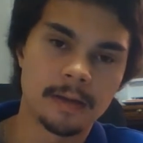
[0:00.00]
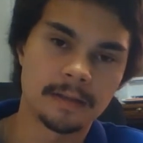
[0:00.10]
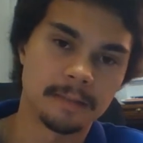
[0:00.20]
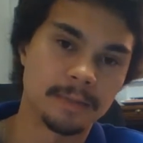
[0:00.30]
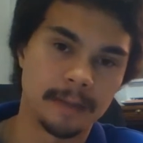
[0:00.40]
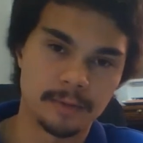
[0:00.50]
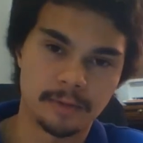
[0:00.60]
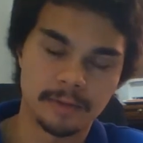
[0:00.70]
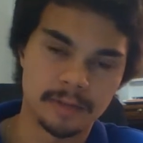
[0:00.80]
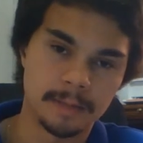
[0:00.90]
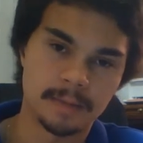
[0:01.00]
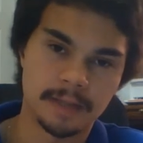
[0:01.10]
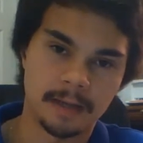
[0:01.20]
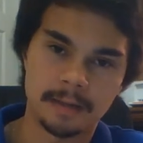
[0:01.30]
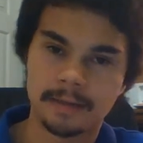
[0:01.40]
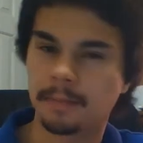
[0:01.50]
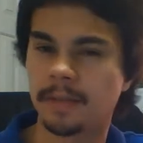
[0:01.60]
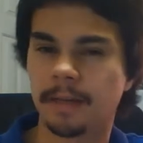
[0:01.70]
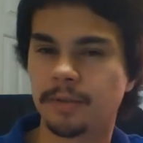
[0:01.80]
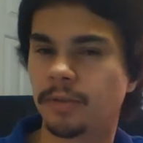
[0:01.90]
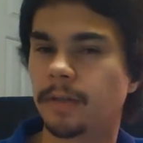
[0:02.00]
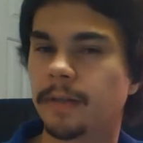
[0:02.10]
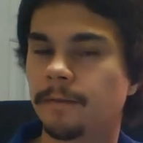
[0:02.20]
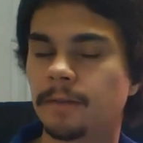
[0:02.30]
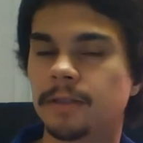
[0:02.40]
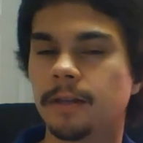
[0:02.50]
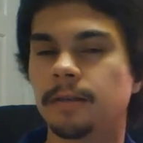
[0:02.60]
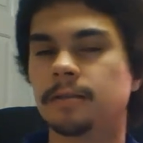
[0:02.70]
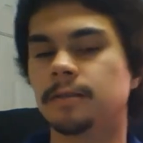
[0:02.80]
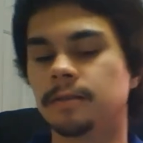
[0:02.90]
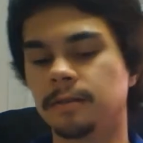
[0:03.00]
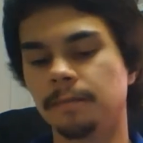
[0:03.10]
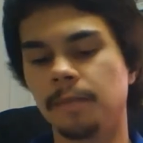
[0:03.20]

Sometimes they're in the same sentence, sometimes they're in different sentences.